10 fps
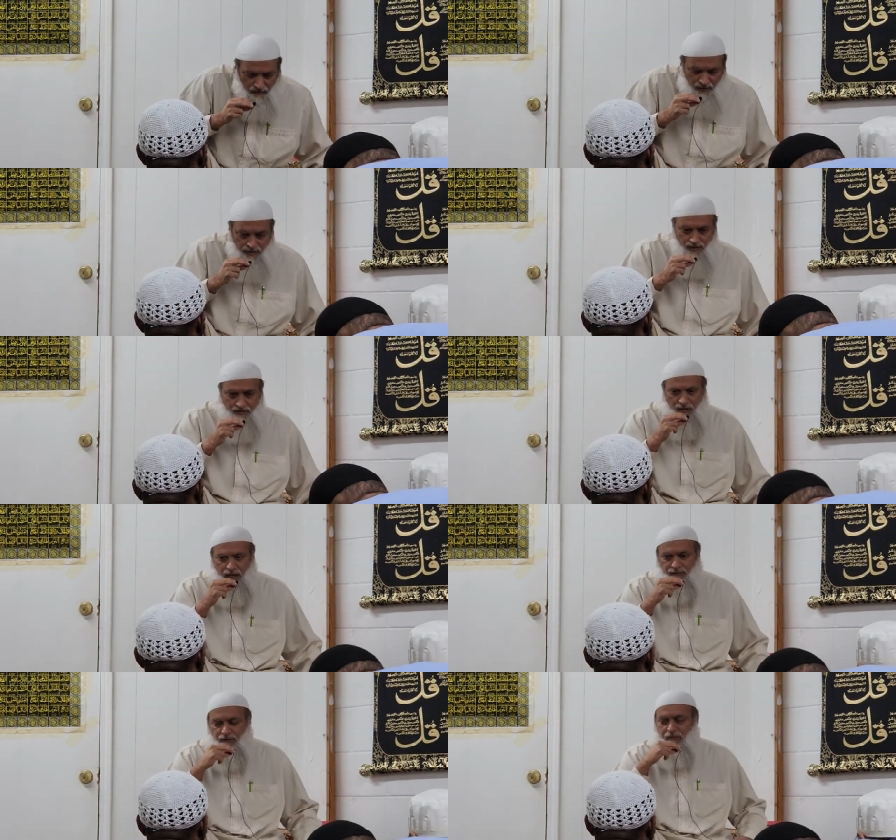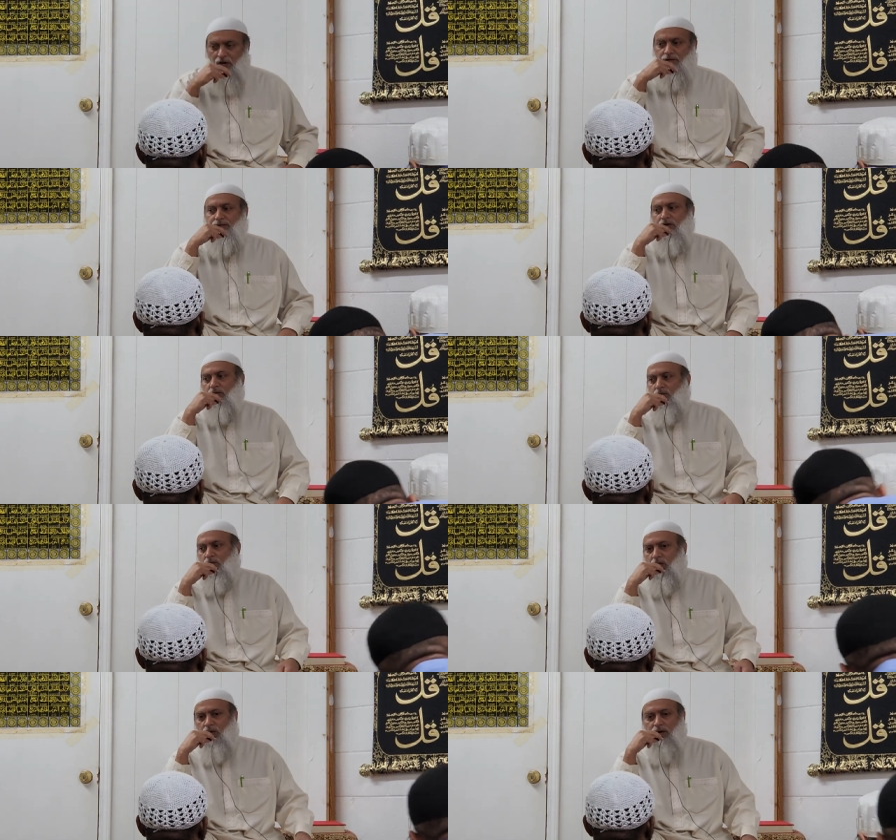where he says that every prophet
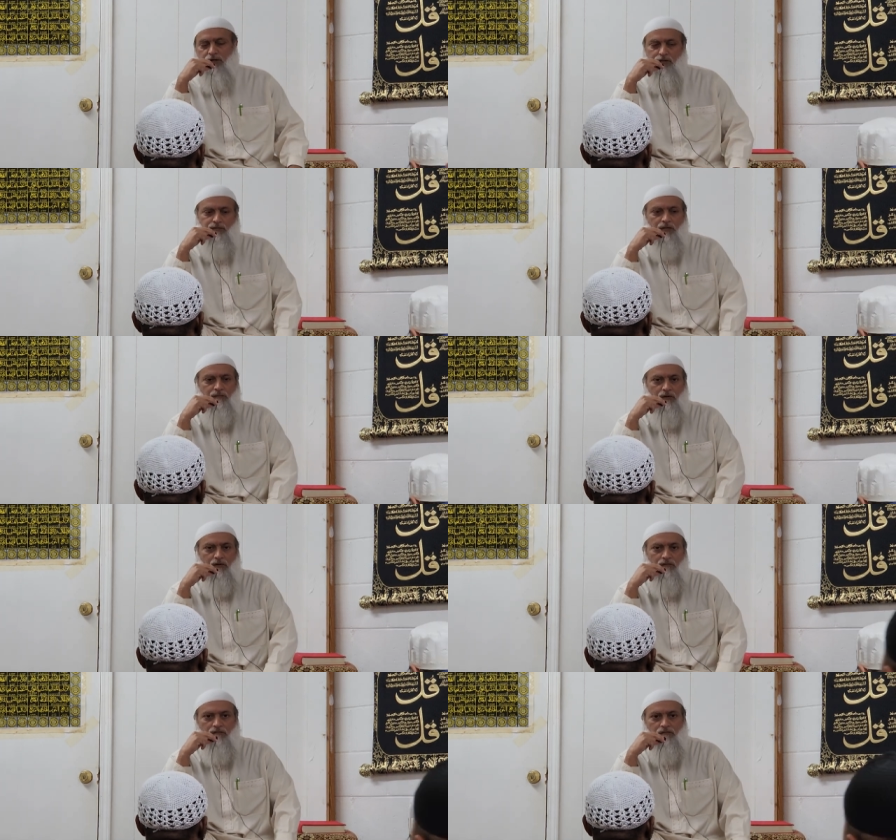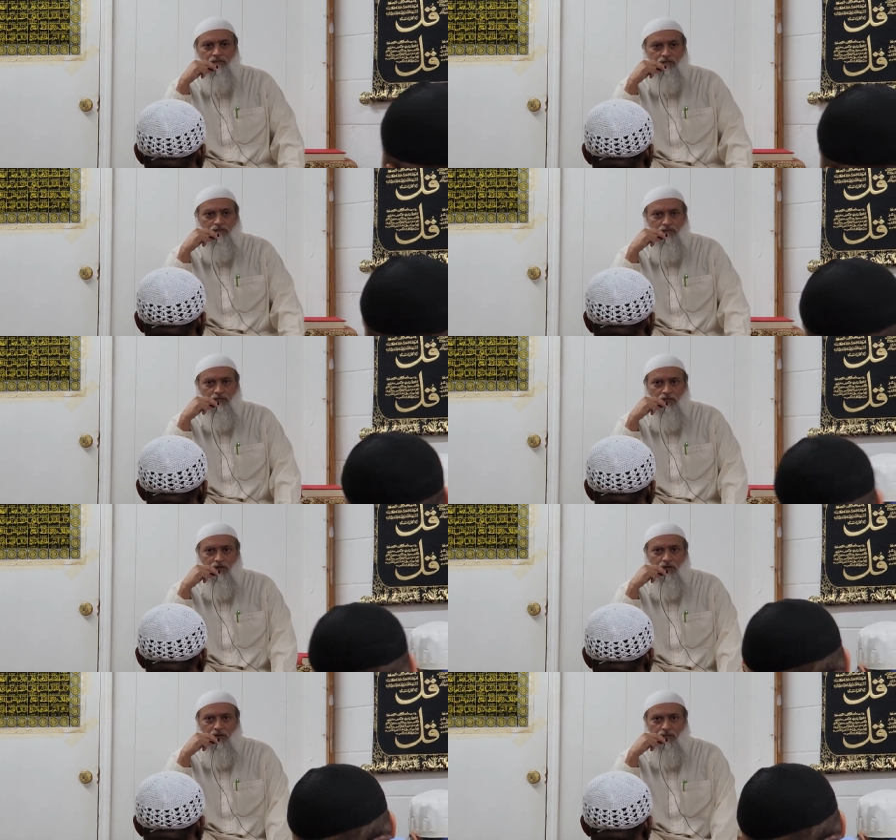warned his people
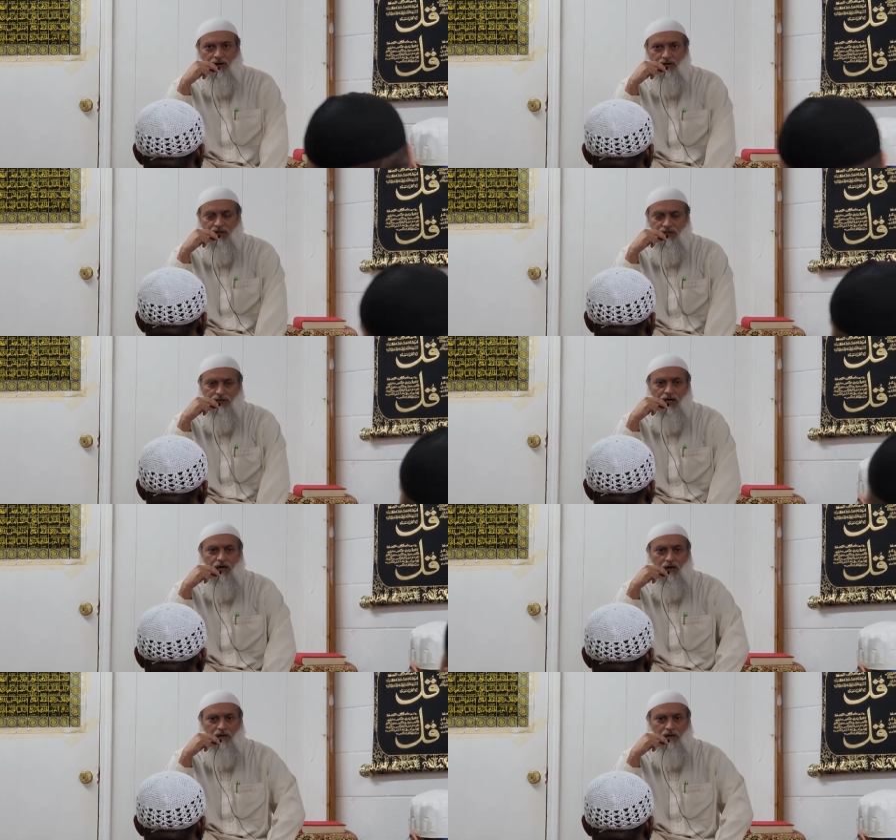about the Dajjal,